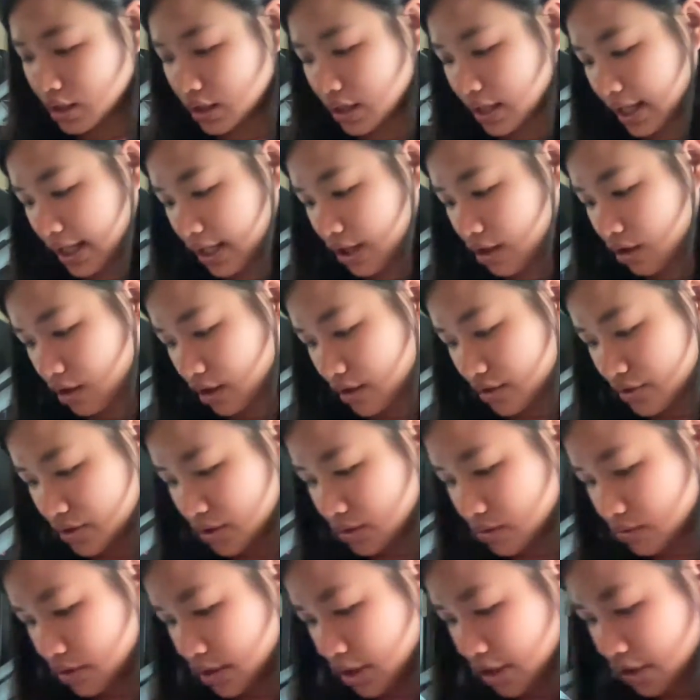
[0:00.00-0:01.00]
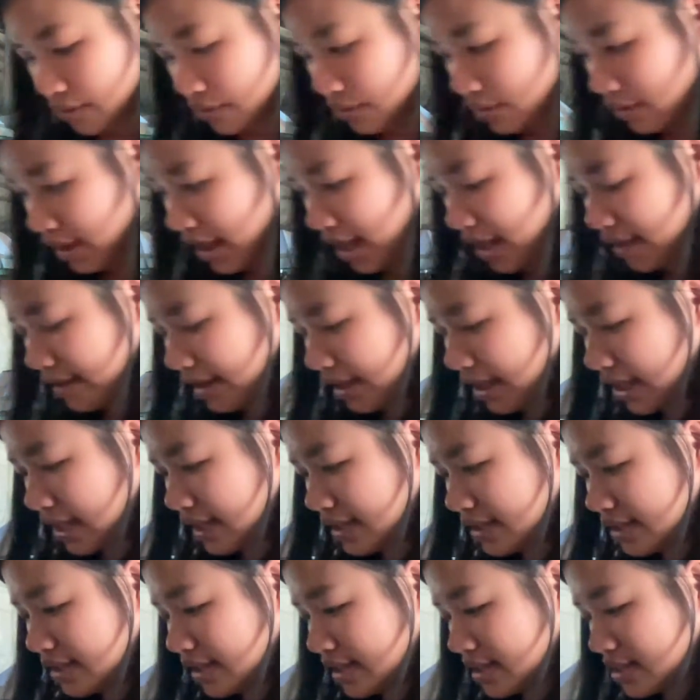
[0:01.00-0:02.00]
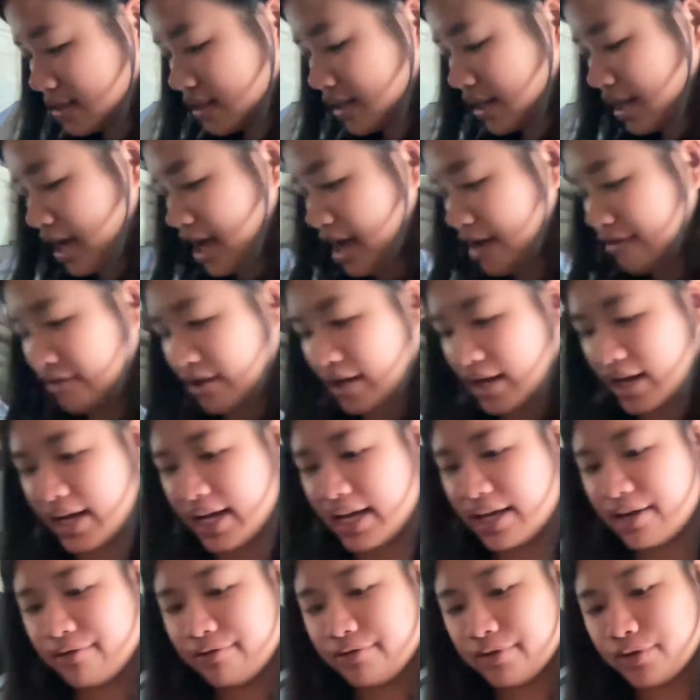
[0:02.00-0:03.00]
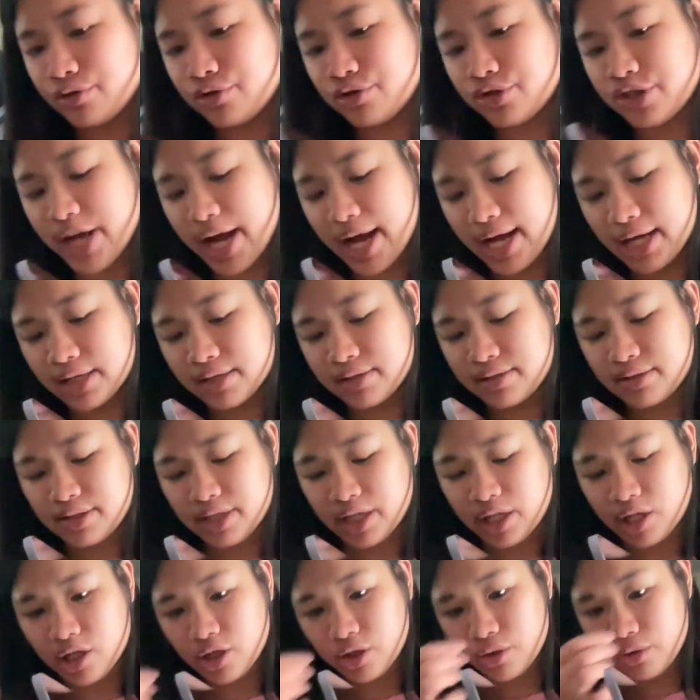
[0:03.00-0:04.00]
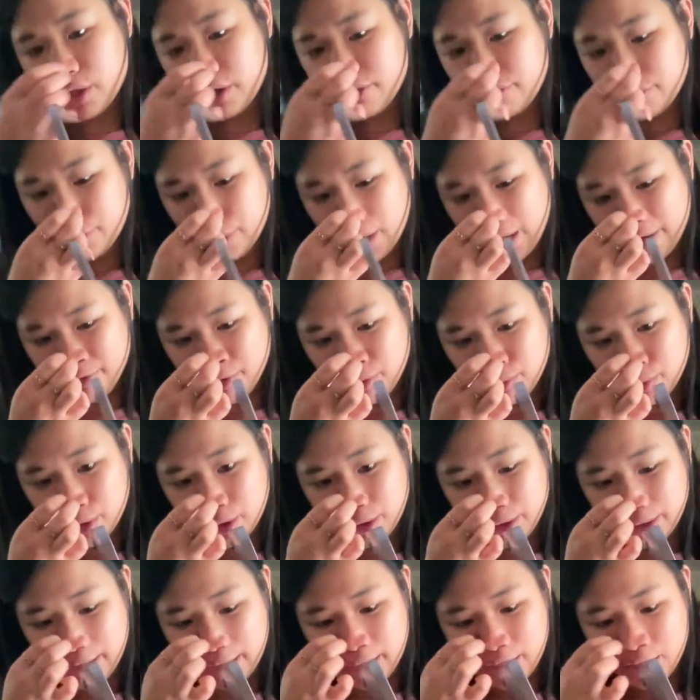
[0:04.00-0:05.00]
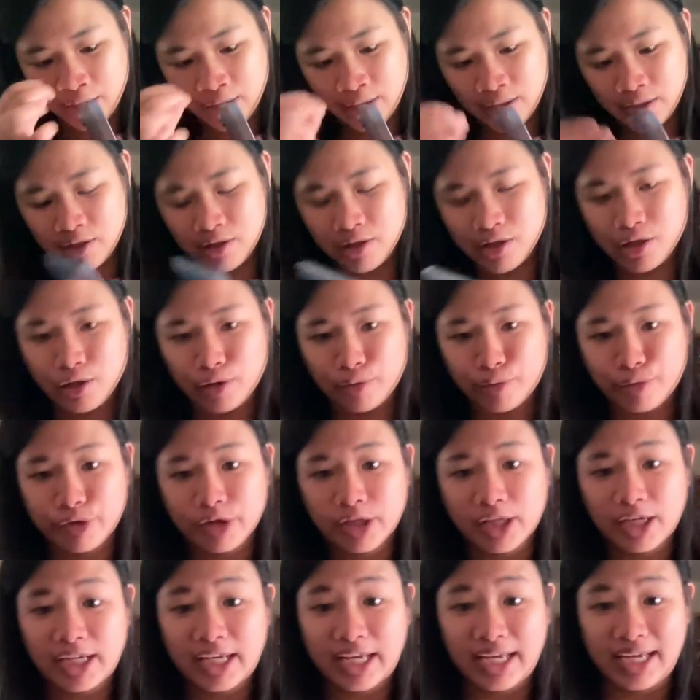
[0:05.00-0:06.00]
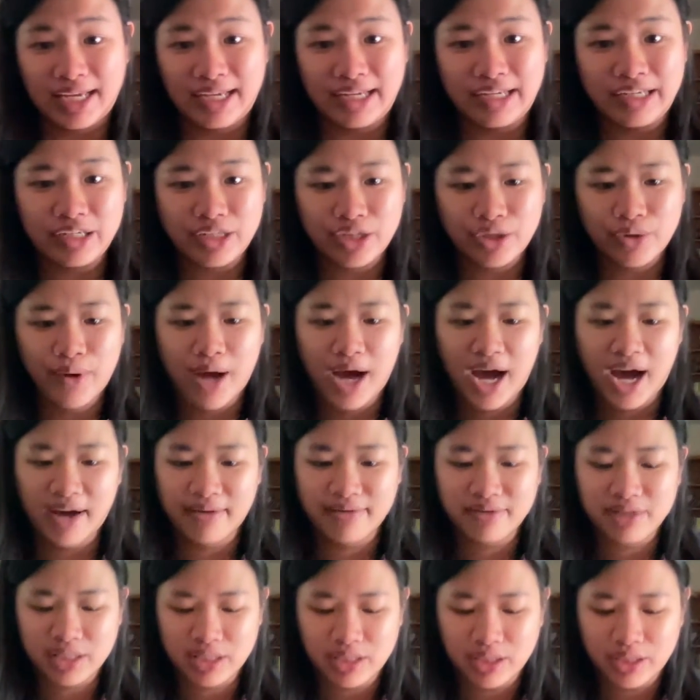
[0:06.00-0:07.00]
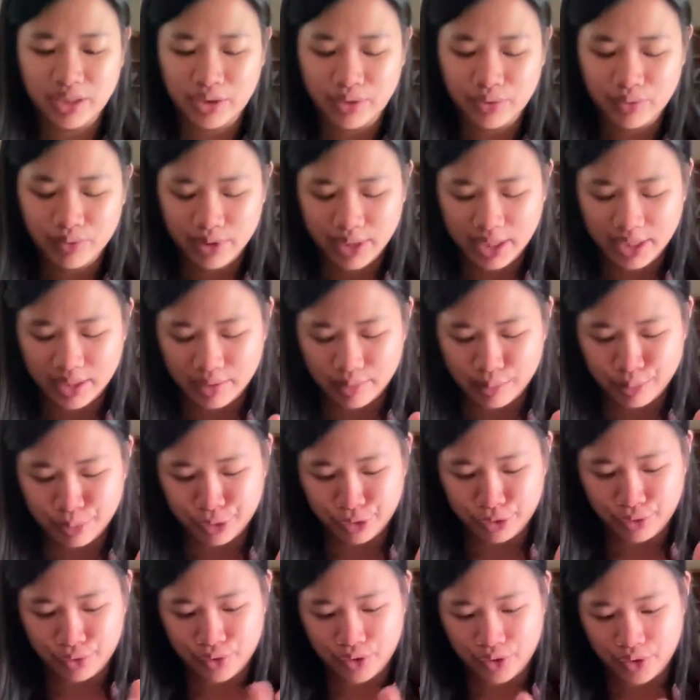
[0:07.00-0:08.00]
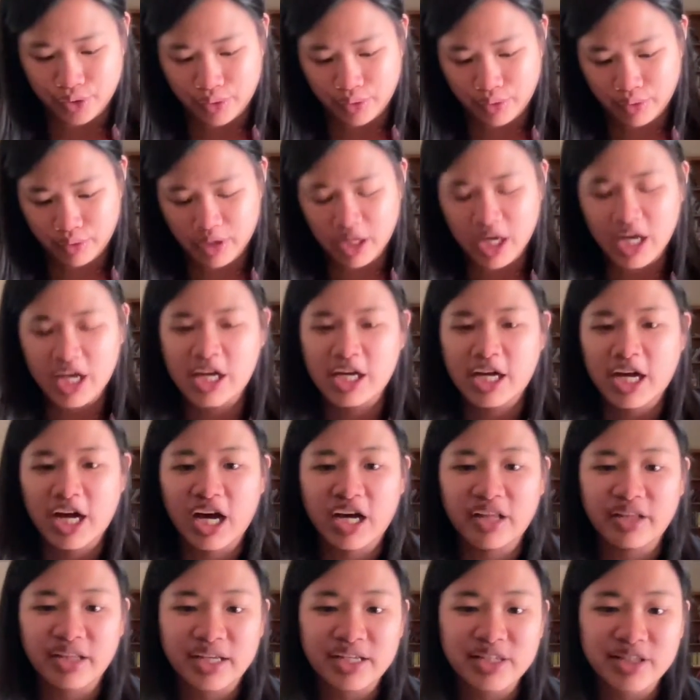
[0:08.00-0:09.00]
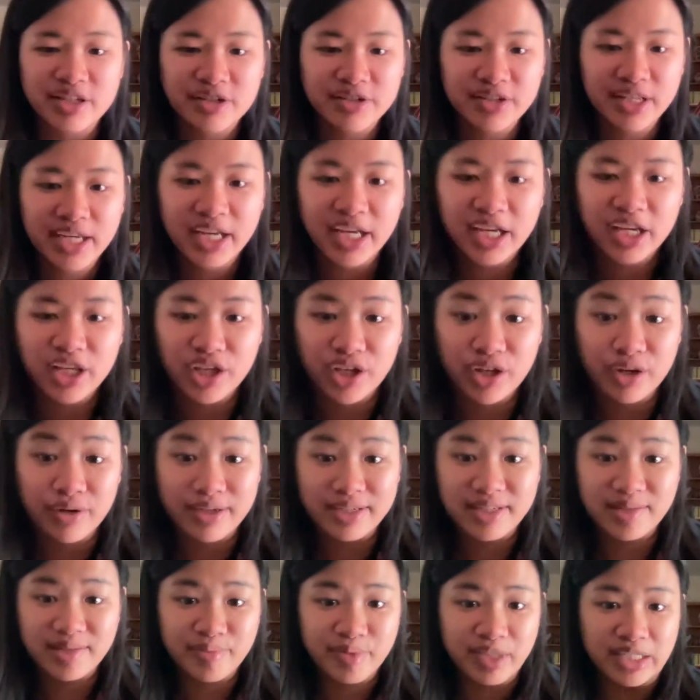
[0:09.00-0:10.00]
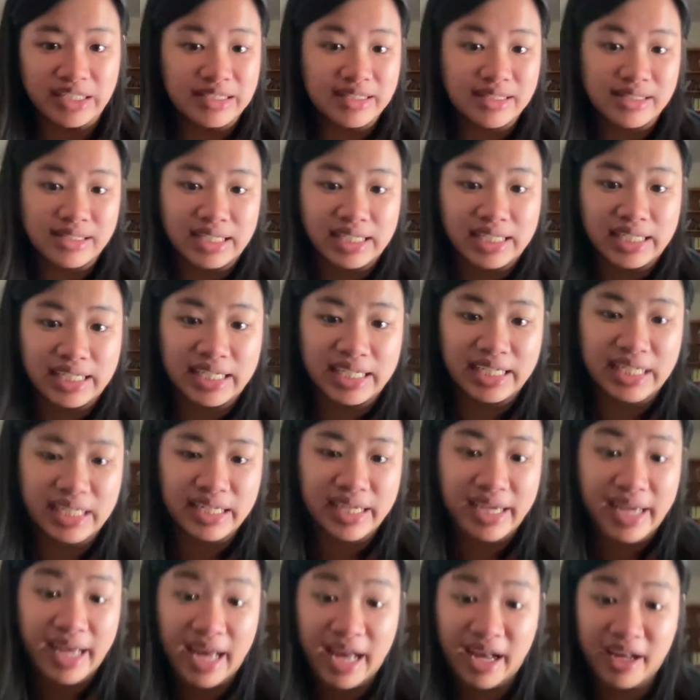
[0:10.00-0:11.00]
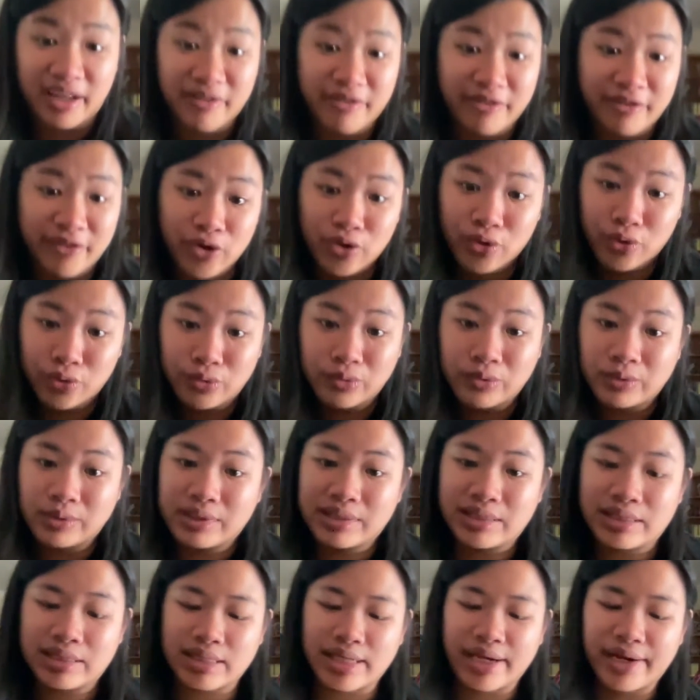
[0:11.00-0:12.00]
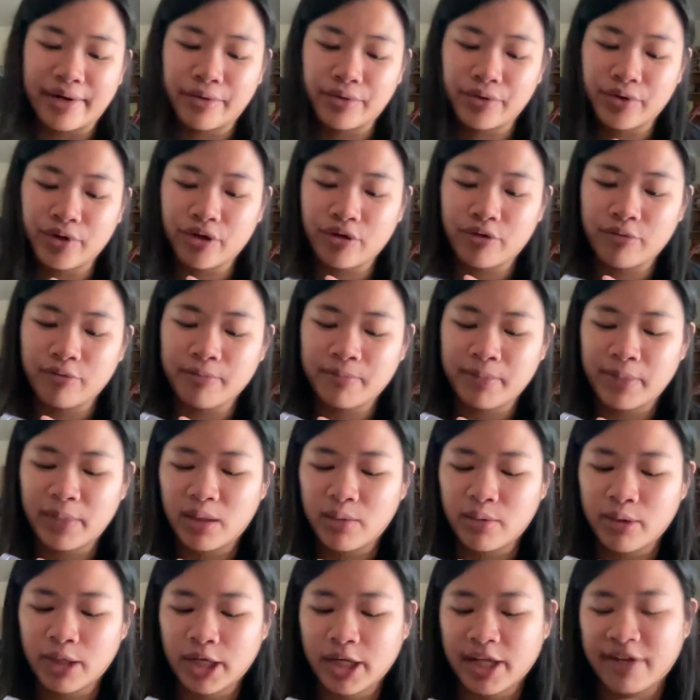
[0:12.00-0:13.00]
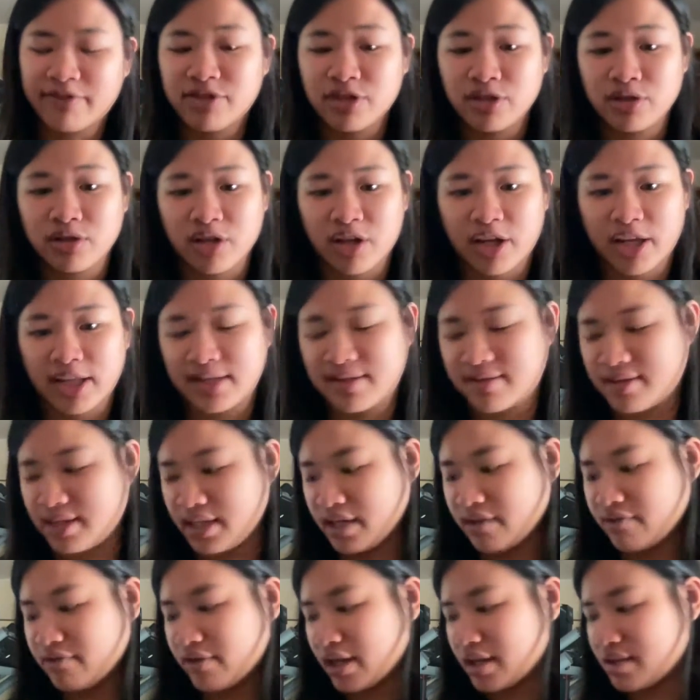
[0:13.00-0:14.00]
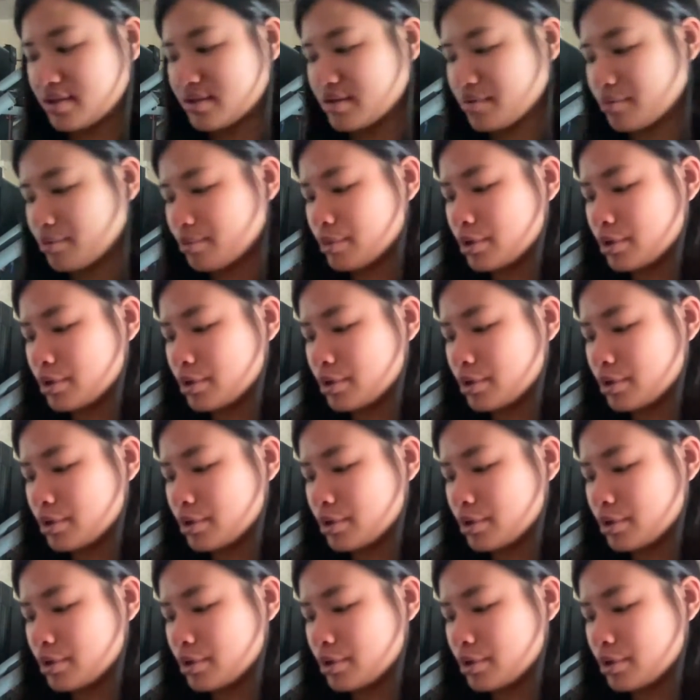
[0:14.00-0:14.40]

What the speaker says: I also know that like it doesn't have a headphone jack, so if you ever want to like plug in, you have to use like Bluetooth, unless there's like USB-C headphones. I don't know, maybe I'll have to look and see if that's a